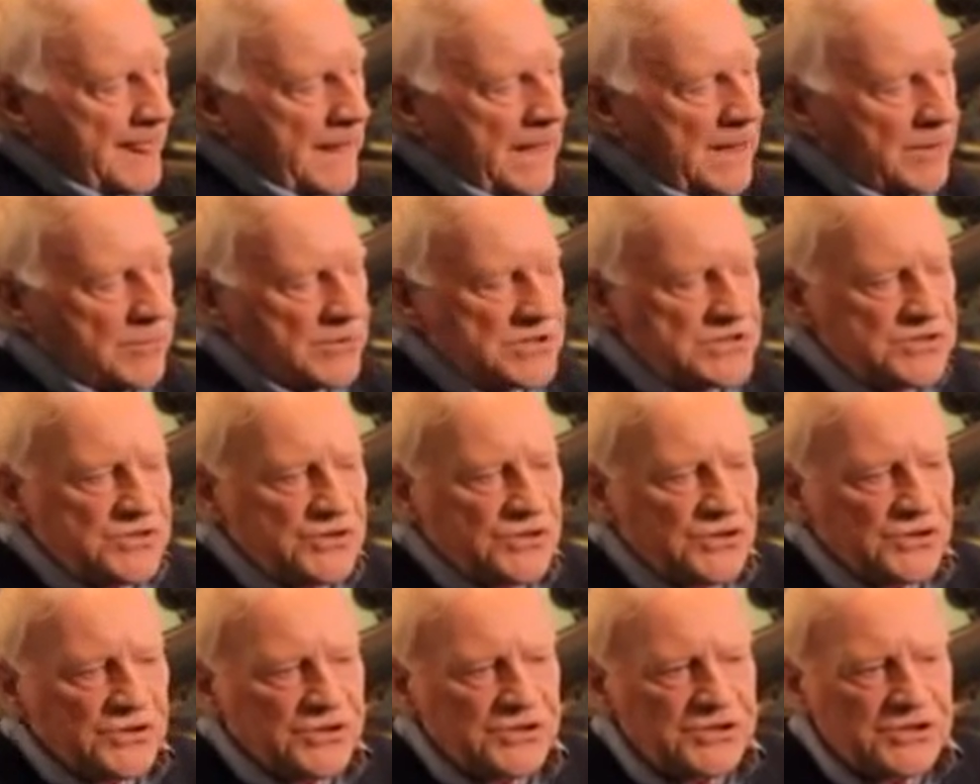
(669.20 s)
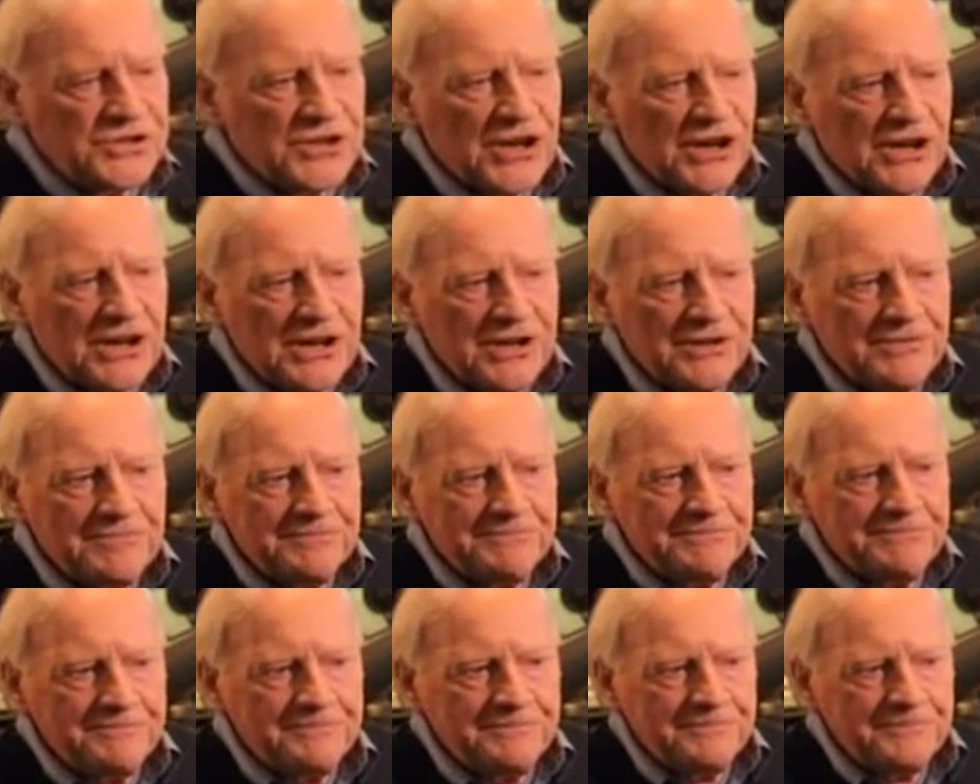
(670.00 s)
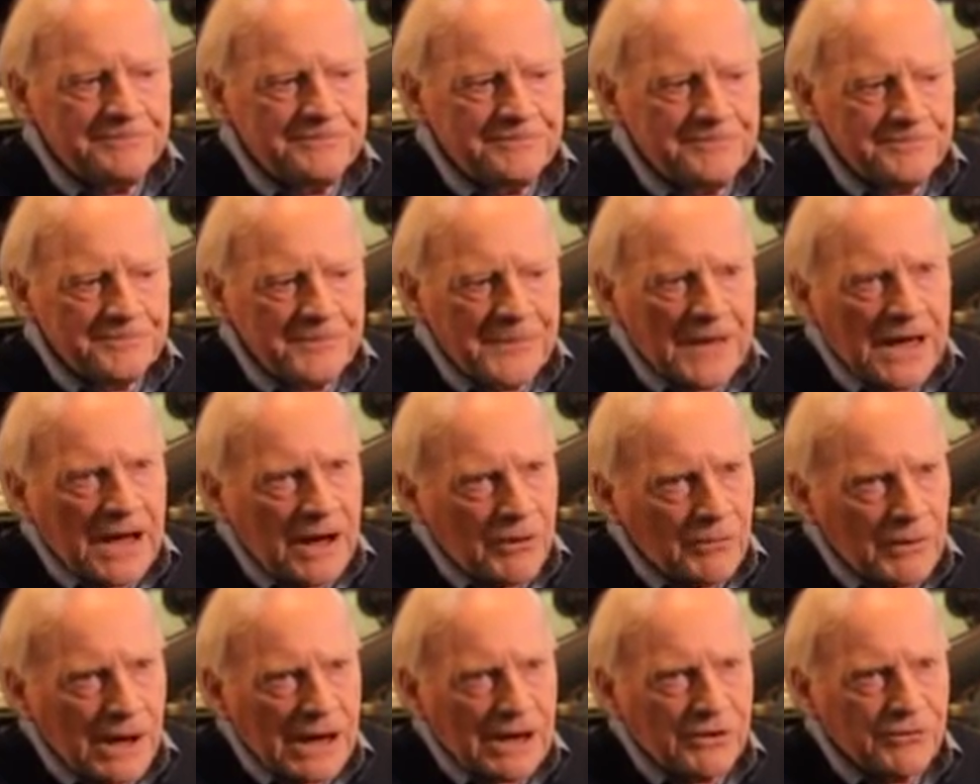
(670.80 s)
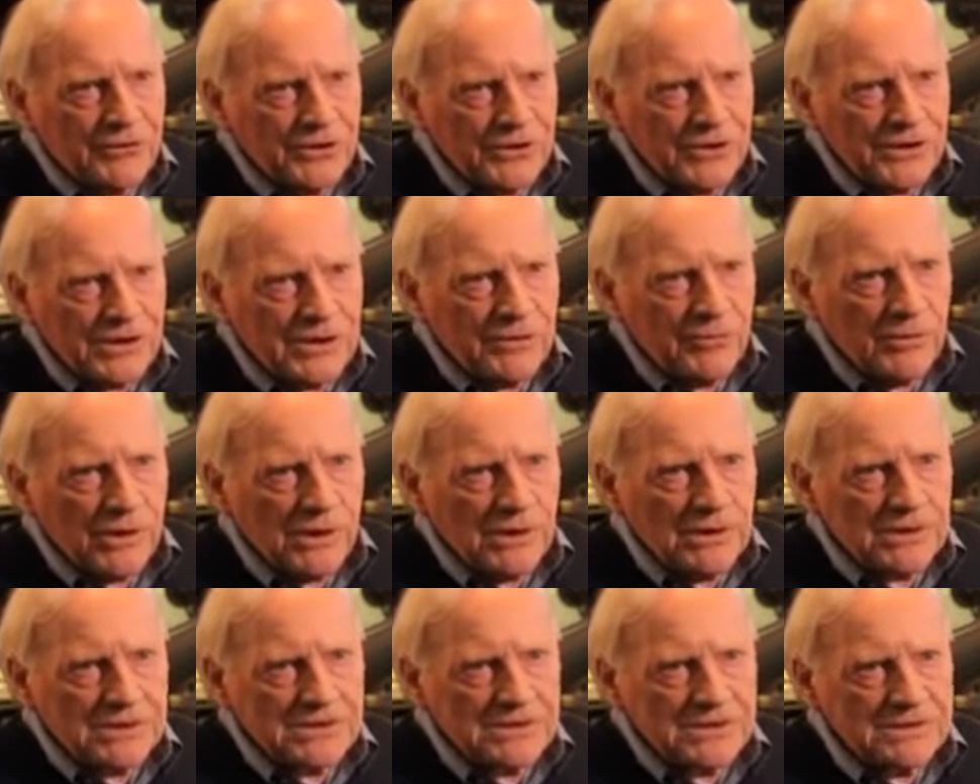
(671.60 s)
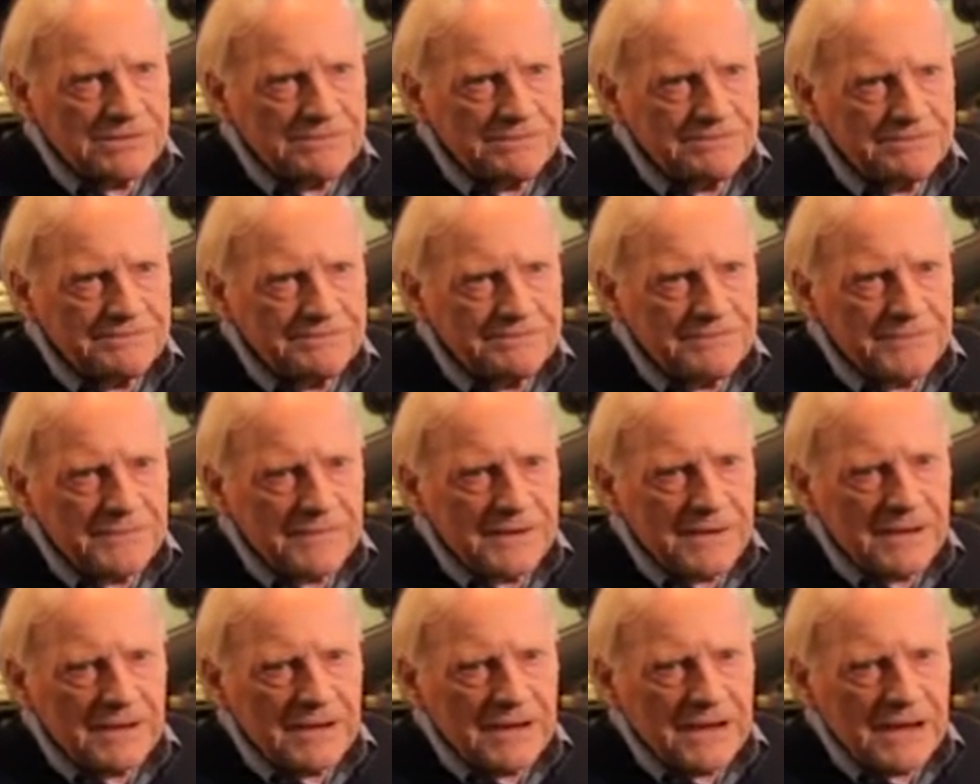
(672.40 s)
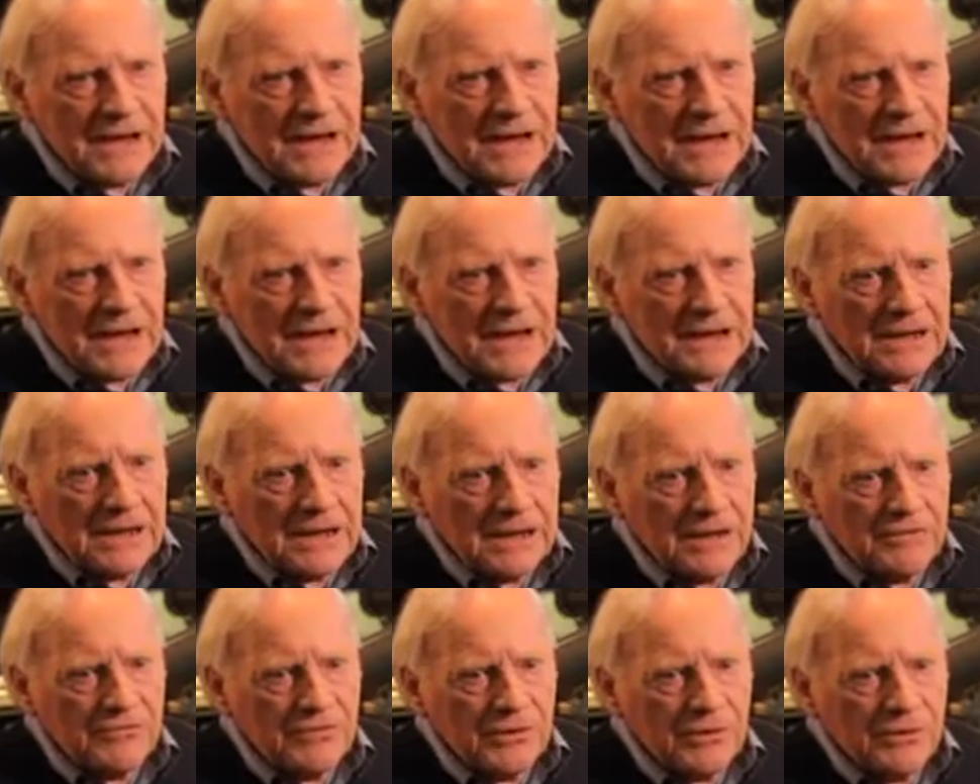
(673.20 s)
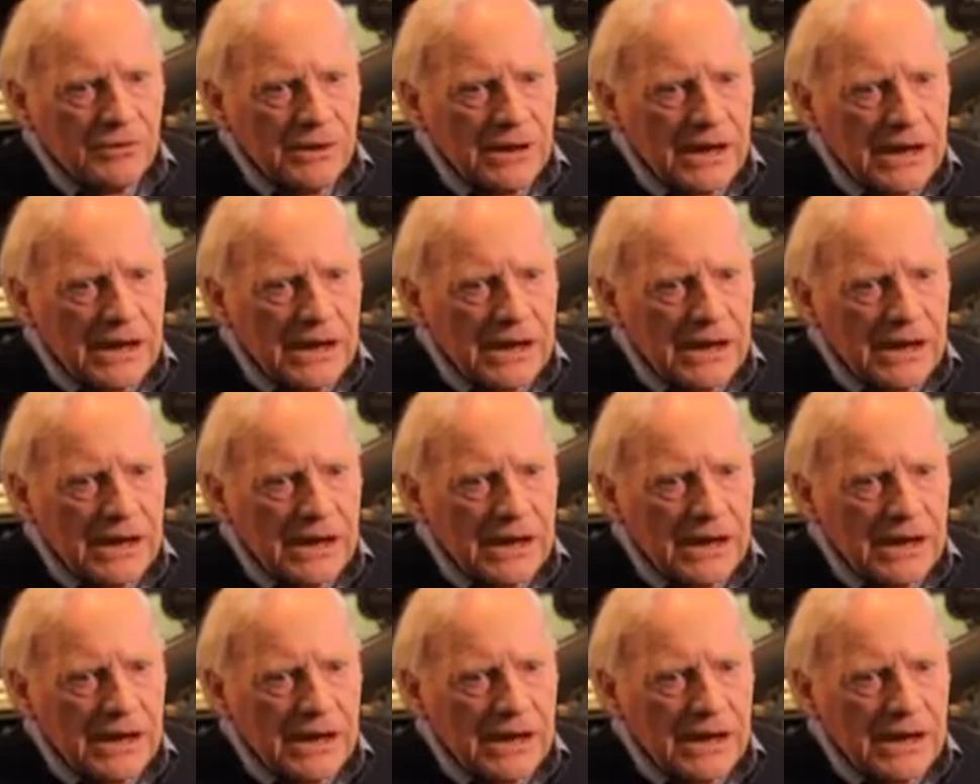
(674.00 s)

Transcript: he was judged on how accurate he was. And if you were